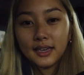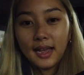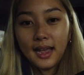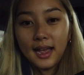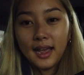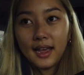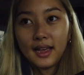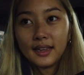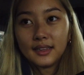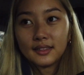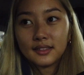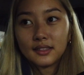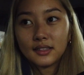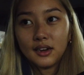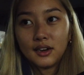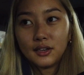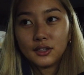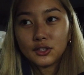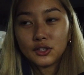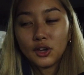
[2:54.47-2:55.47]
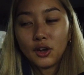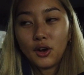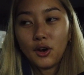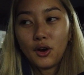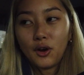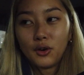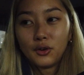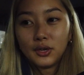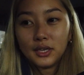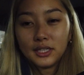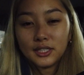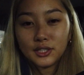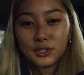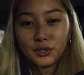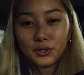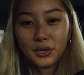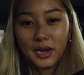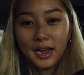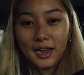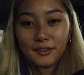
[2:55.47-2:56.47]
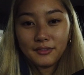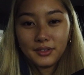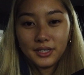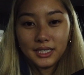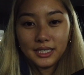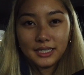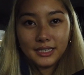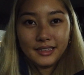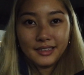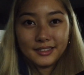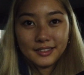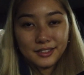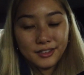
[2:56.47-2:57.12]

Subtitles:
and also it's too heavy.